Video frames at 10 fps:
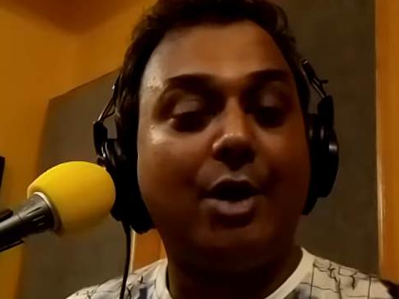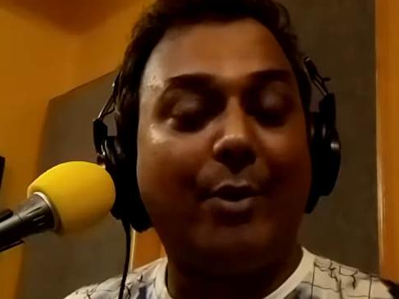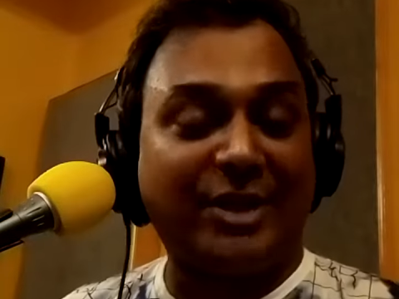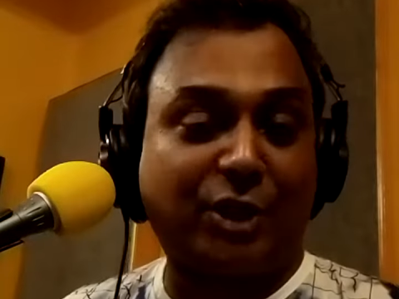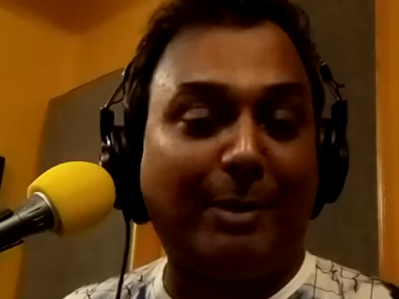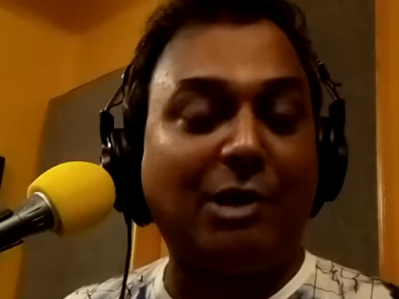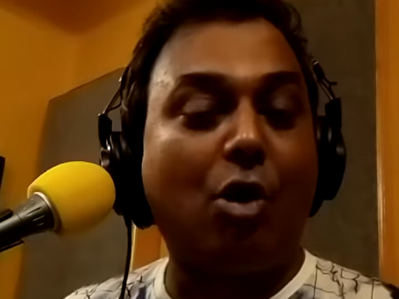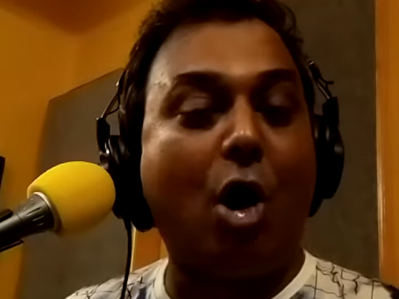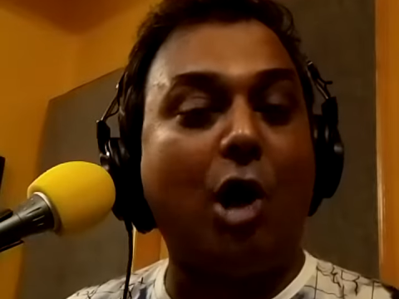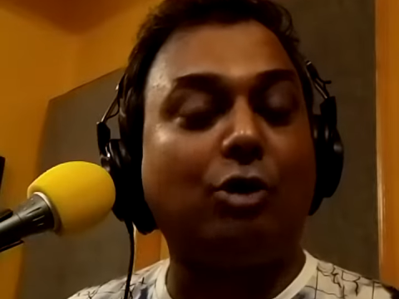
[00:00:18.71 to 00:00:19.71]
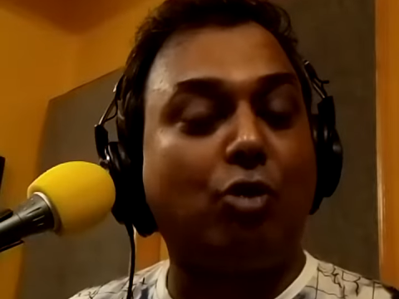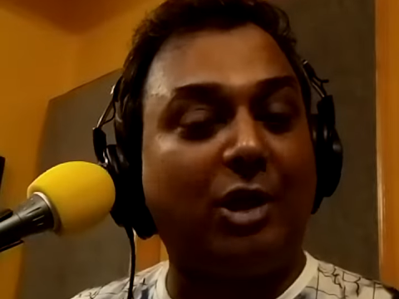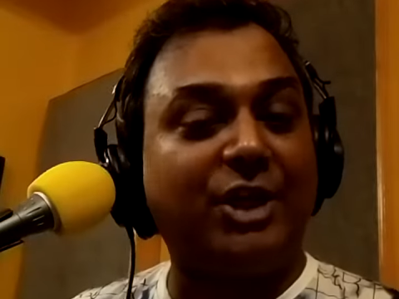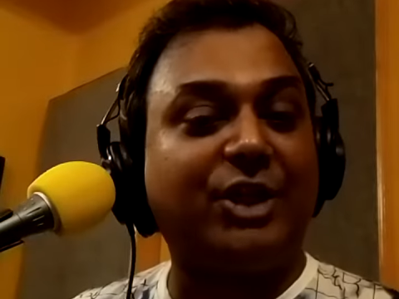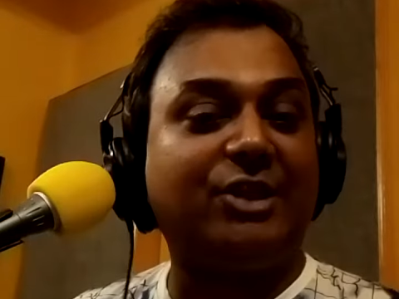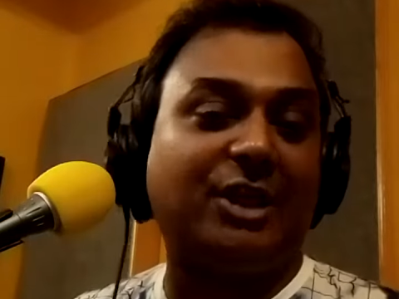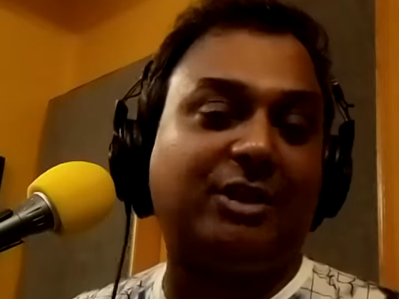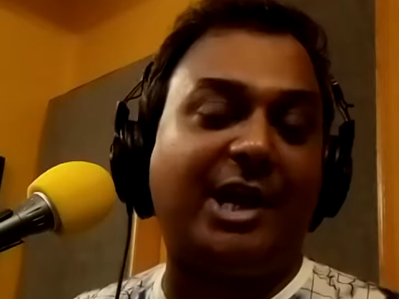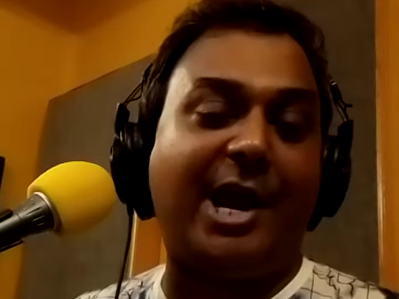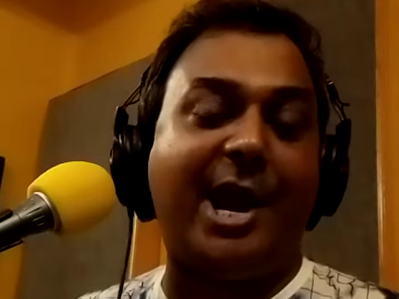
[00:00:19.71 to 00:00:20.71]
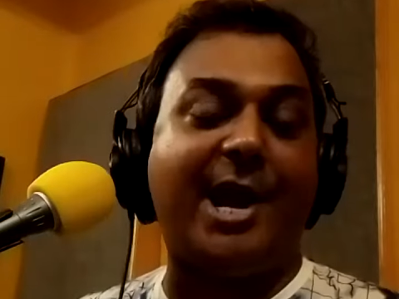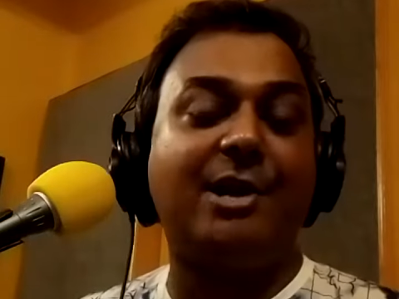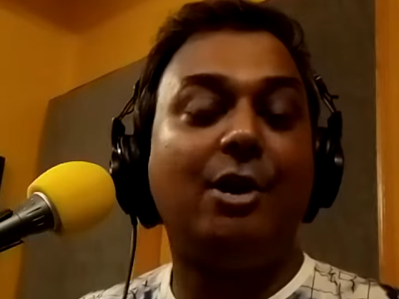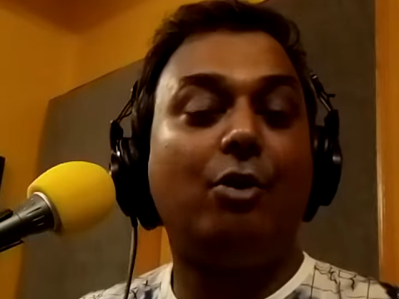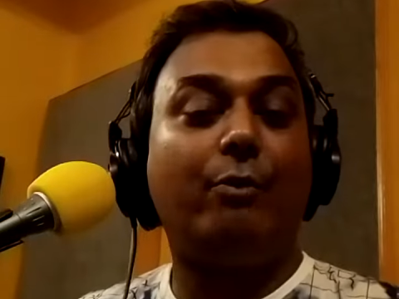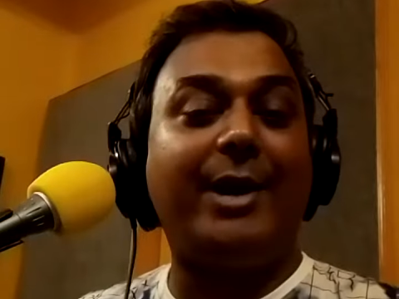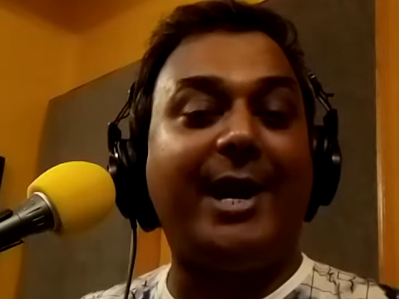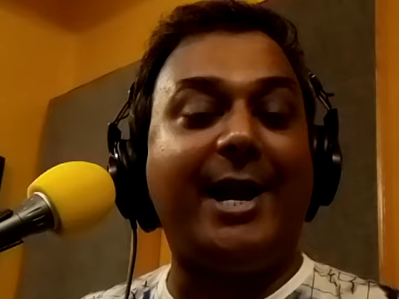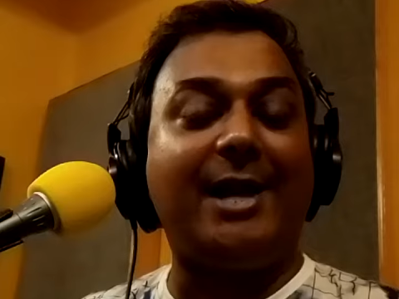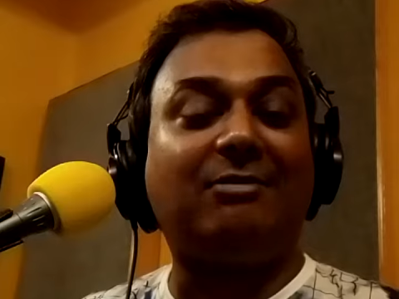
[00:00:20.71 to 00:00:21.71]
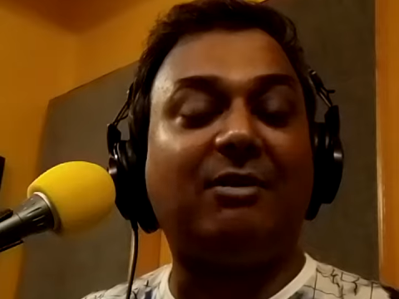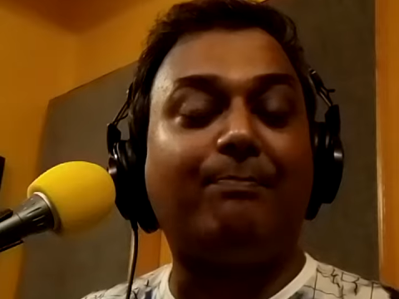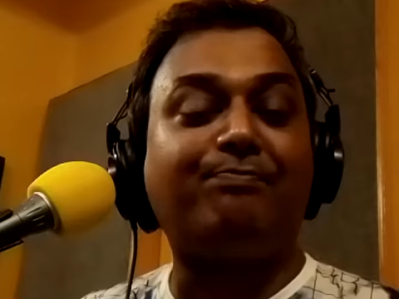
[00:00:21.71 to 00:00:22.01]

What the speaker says: West Bengal colleges are there with